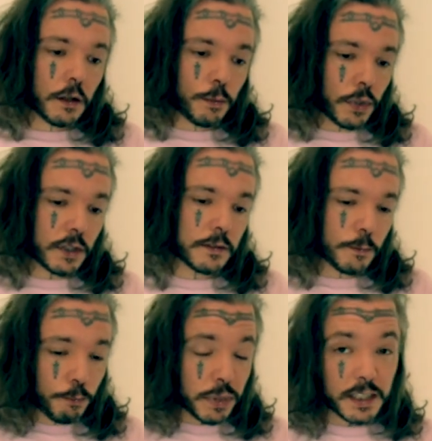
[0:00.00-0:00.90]
But
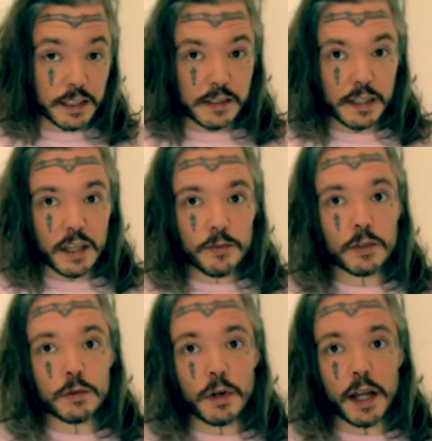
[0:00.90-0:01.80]
please, if
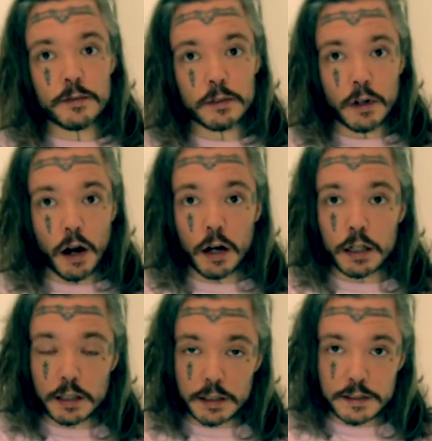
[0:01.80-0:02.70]
you ever
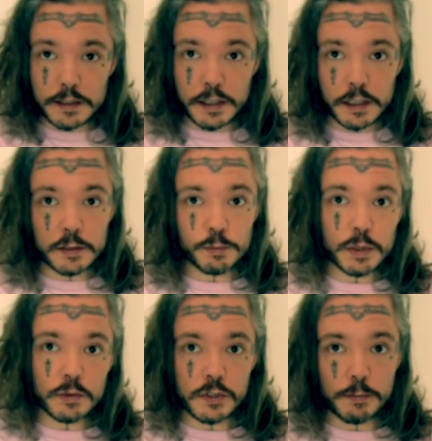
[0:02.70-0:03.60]
are gonna take it,
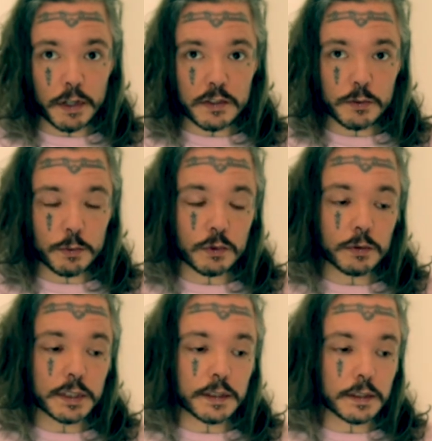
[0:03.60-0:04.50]
be responsible
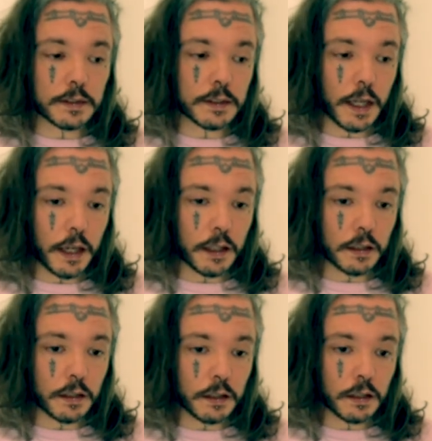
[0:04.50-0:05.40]
with it
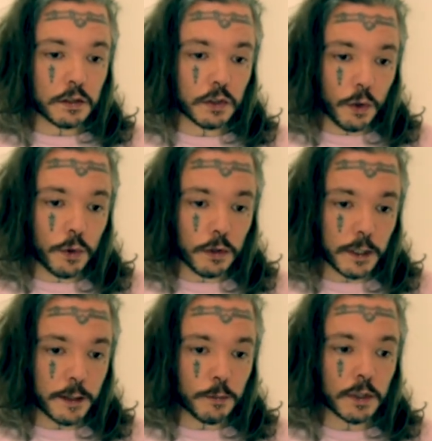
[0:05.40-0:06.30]
and know your
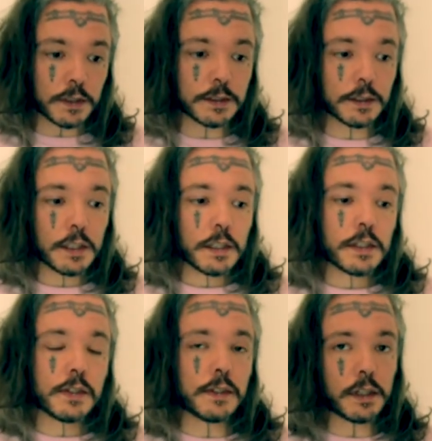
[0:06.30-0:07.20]
limit.
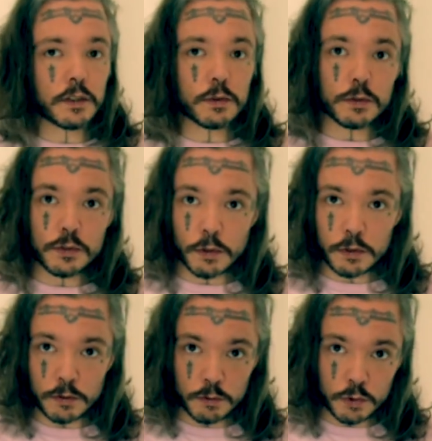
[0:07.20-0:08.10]
Stick to
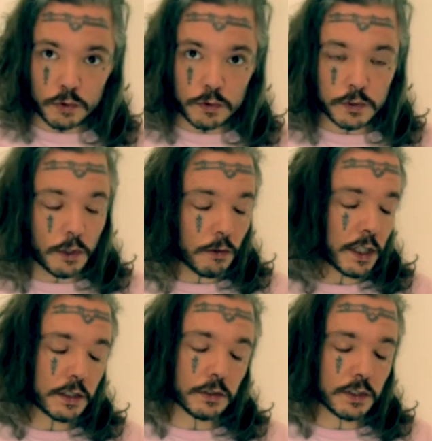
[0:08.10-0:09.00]
certain rules. Don't
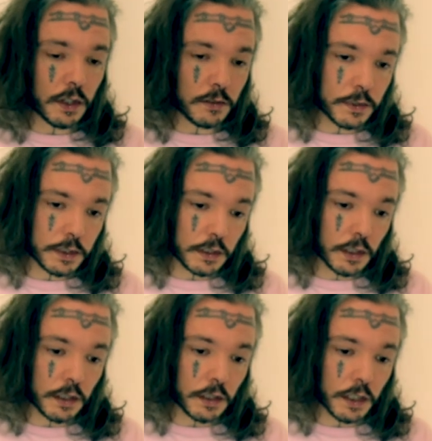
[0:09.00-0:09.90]
get yourself
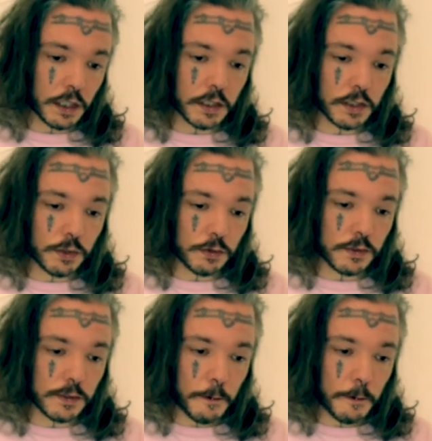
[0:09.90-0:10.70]
in issues.